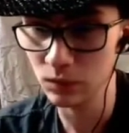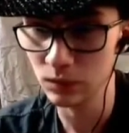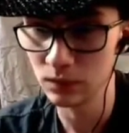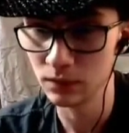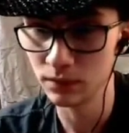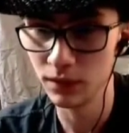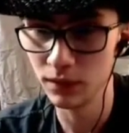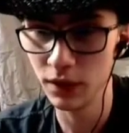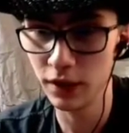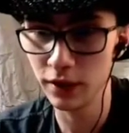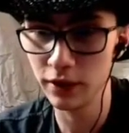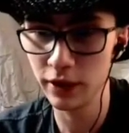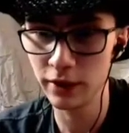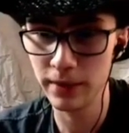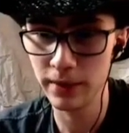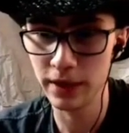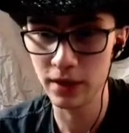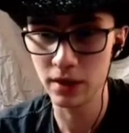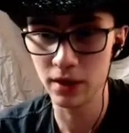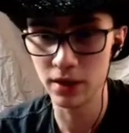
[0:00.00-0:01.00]
Luckily,
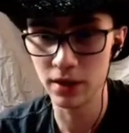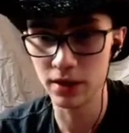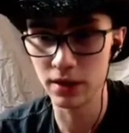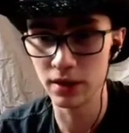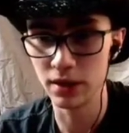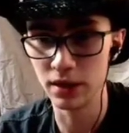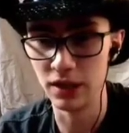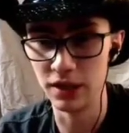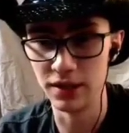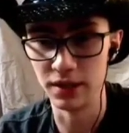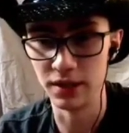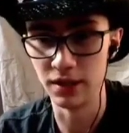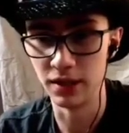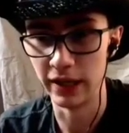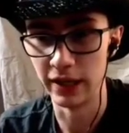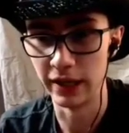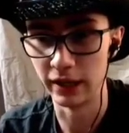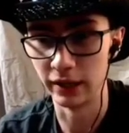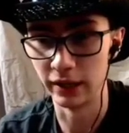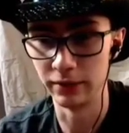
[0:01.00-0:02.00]
my continent isn't
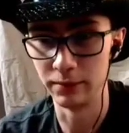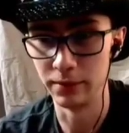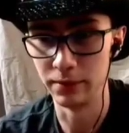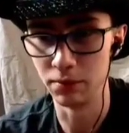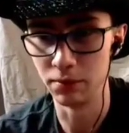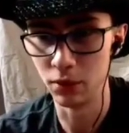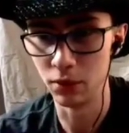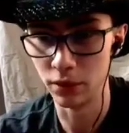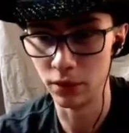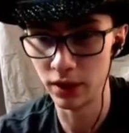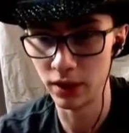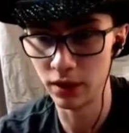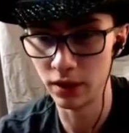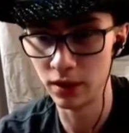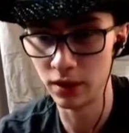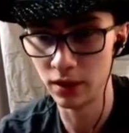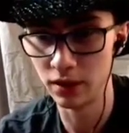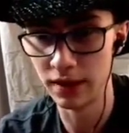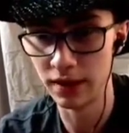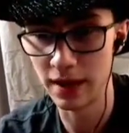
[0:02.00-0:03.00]
likely to be
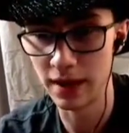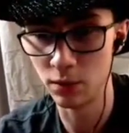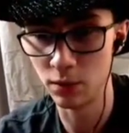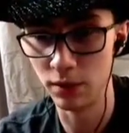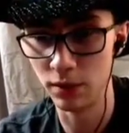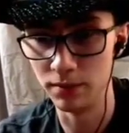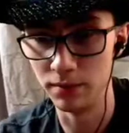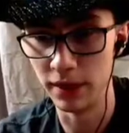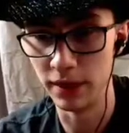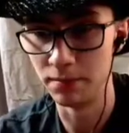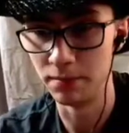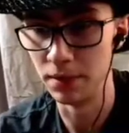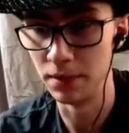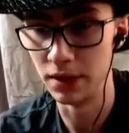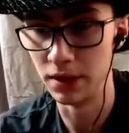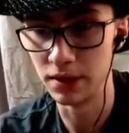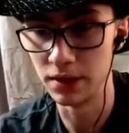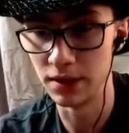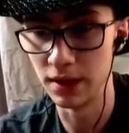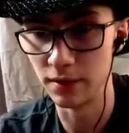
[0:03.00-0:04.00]
broken. That one might
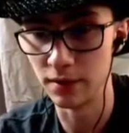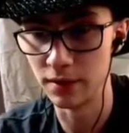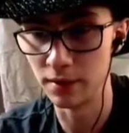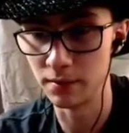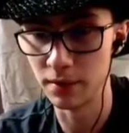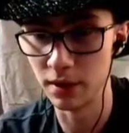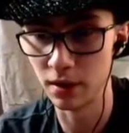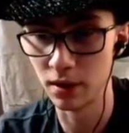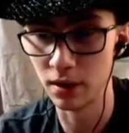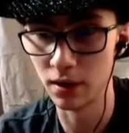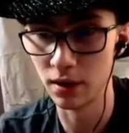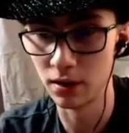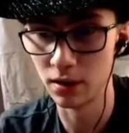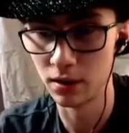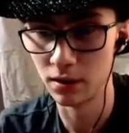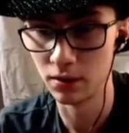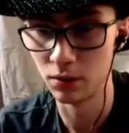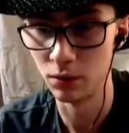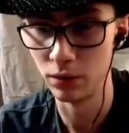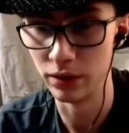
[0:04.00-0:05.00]
be South America.
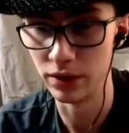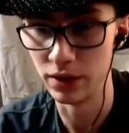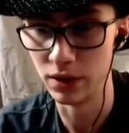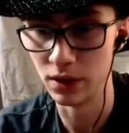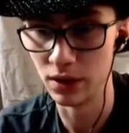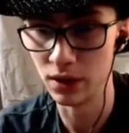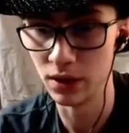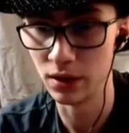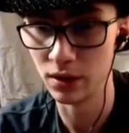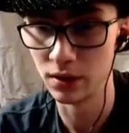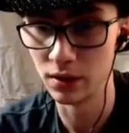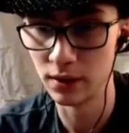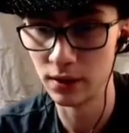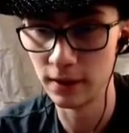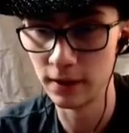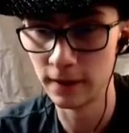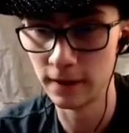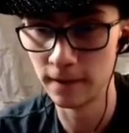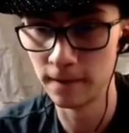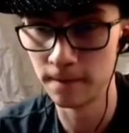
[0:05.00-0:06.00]
We'll see.
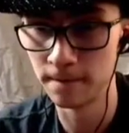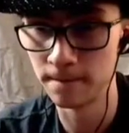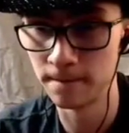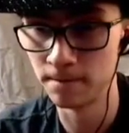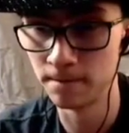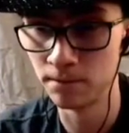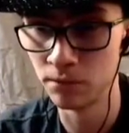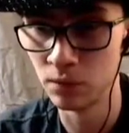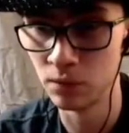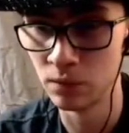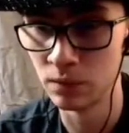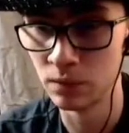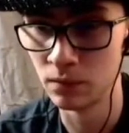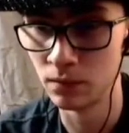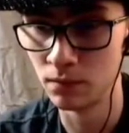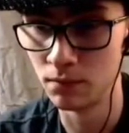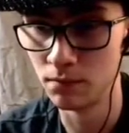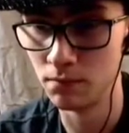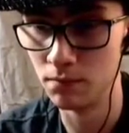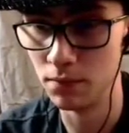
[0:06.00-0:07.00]

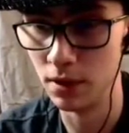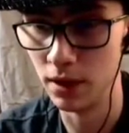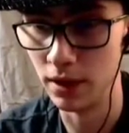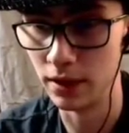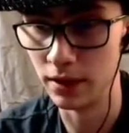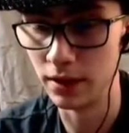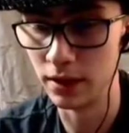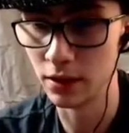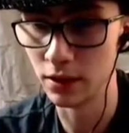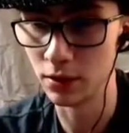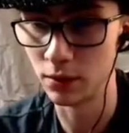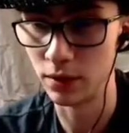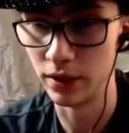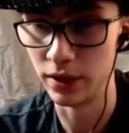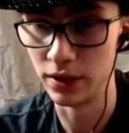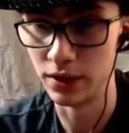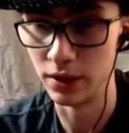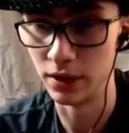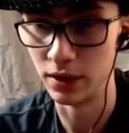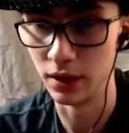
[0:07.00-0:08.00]
But the other one
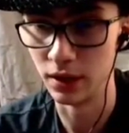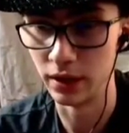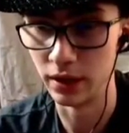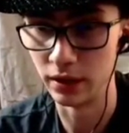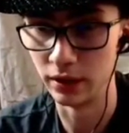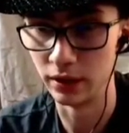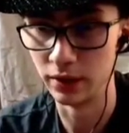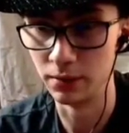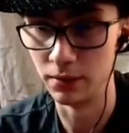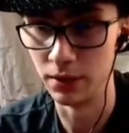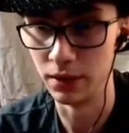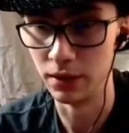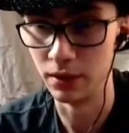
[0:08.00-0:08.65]
isn't likely to be.